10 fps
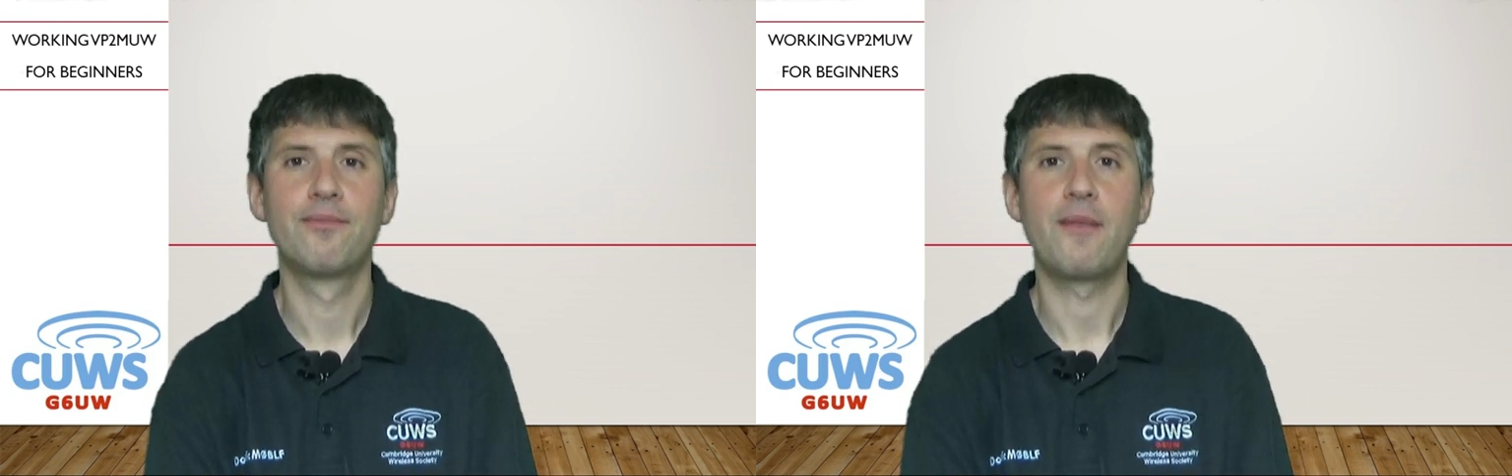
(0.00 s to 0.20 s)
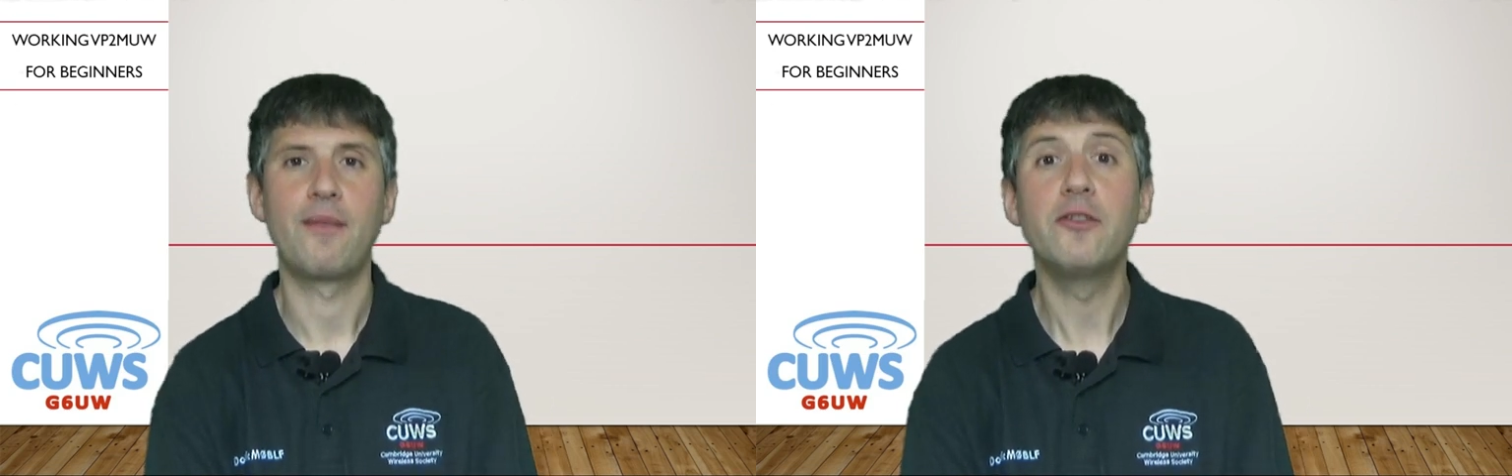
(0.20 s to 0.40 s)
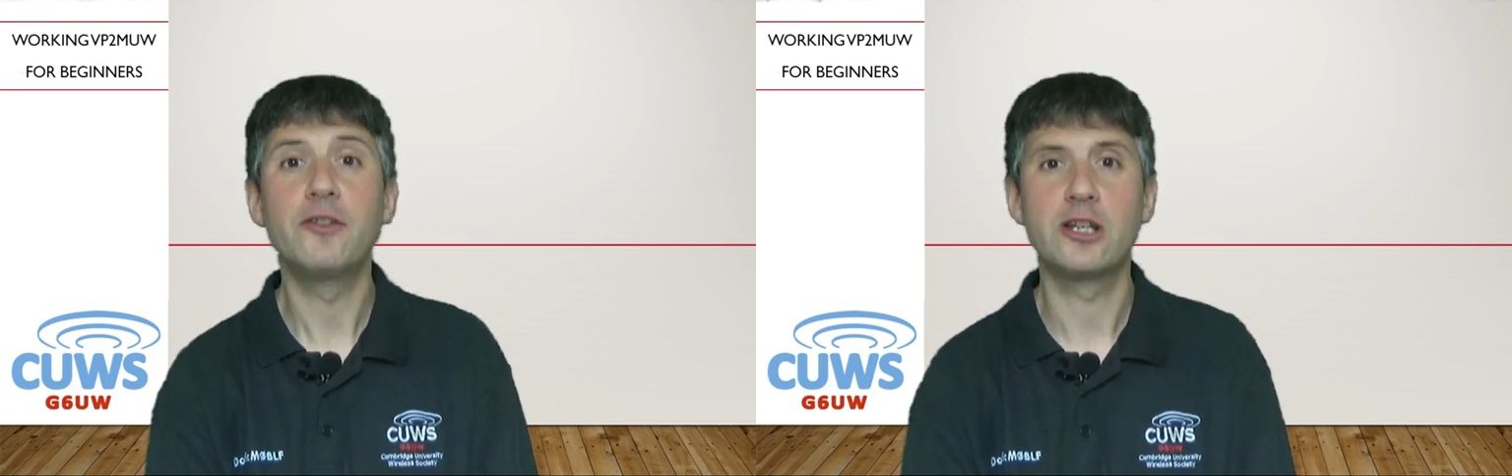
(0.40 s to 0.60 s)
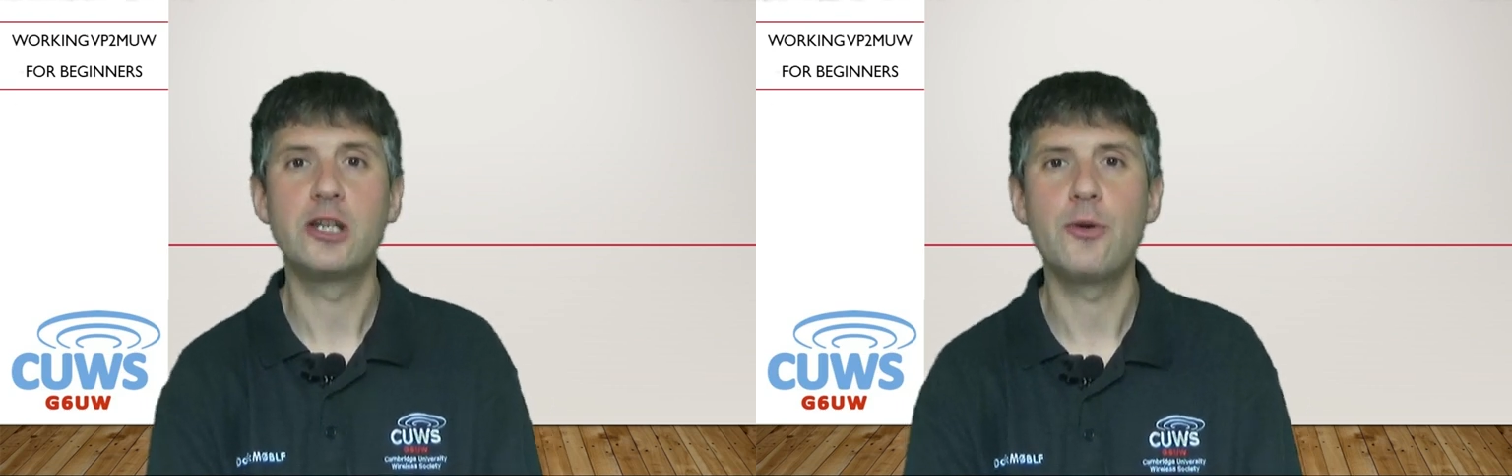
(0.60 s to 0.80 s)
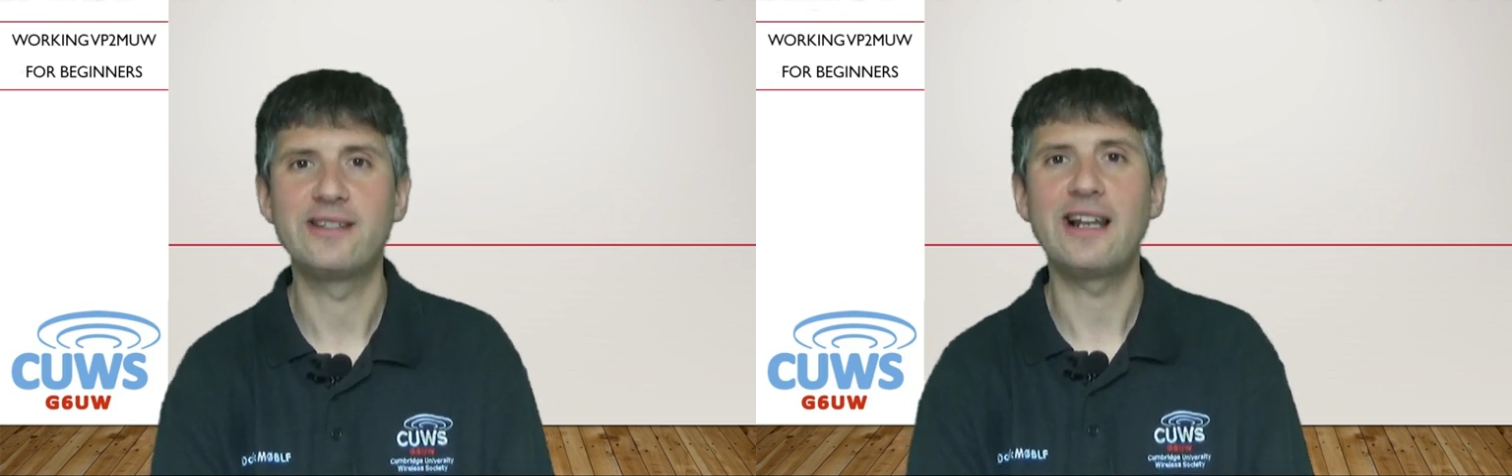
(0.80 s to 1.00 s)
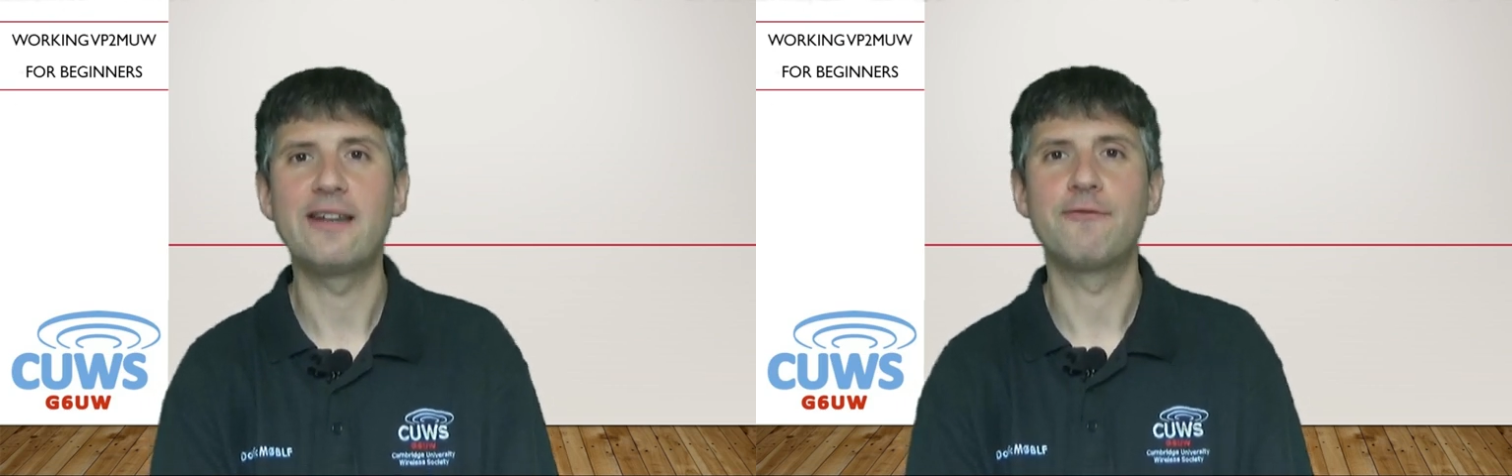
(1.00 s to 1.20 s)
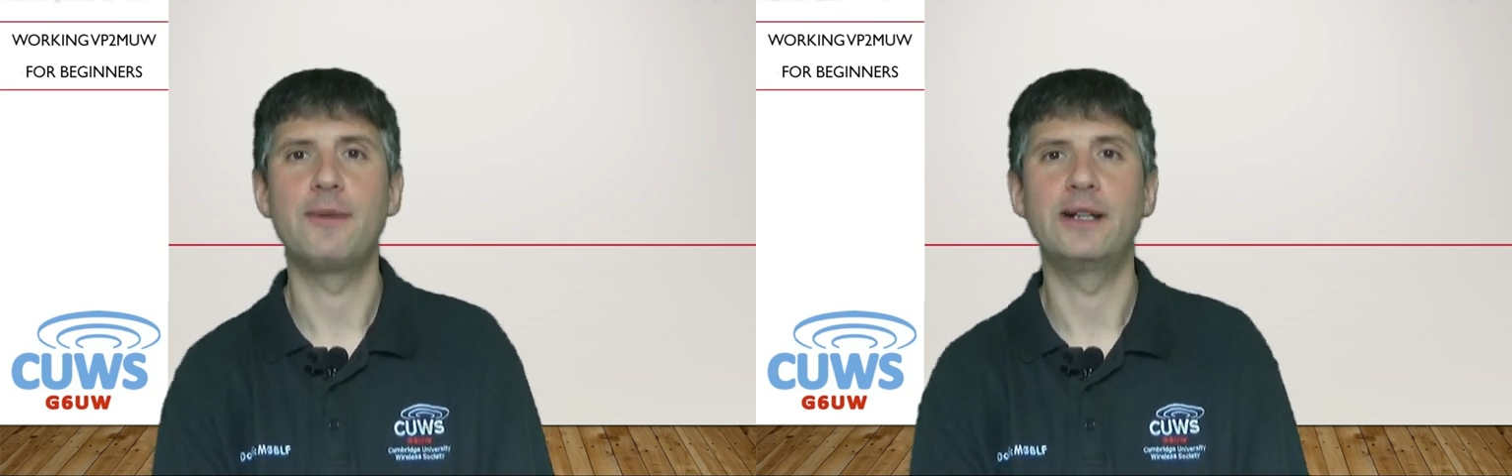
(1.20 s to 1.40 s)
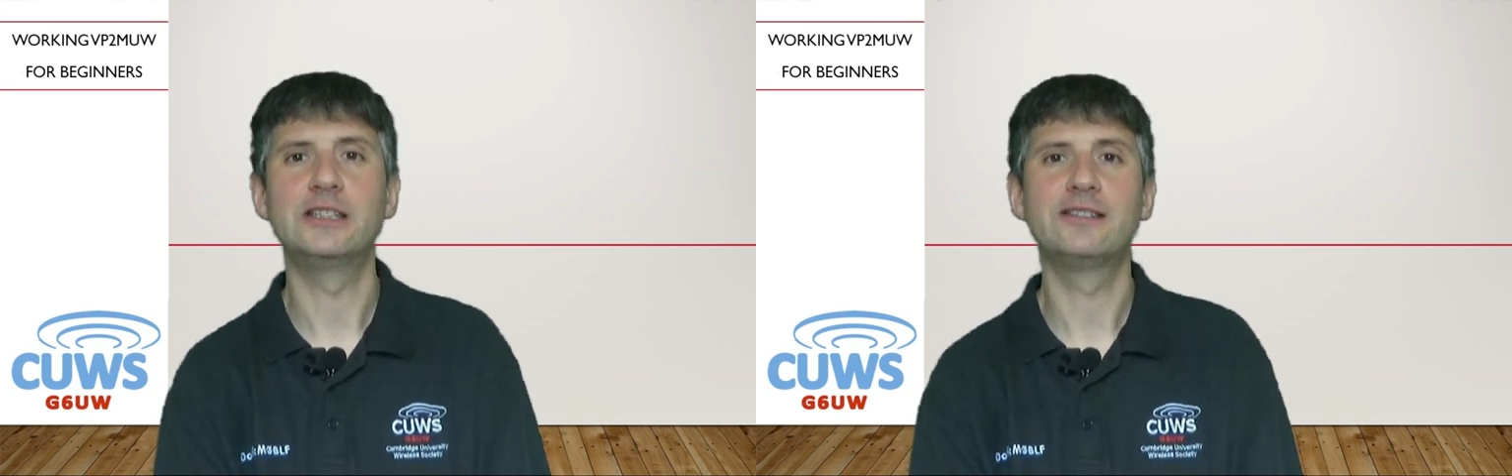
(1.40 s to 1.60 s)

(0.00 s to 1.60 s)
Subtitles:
Under QSL information,